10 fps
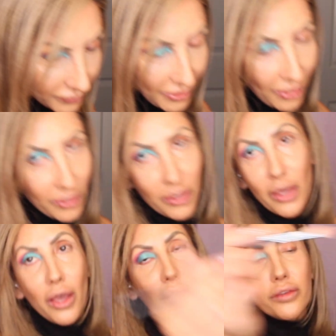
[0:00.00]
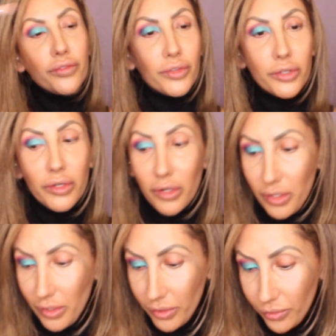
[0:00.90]
take it over
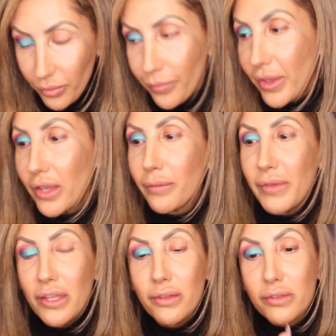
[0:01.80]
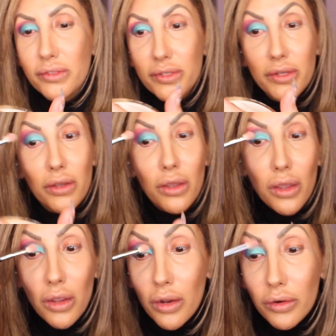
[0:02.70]
your pigment
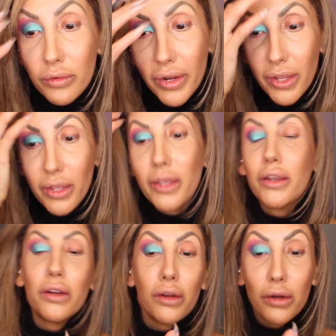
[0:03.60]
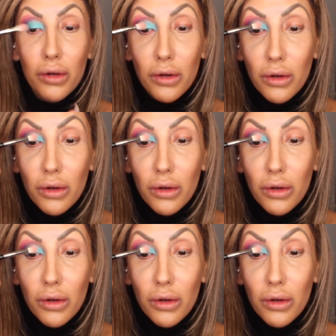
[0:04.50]
right here,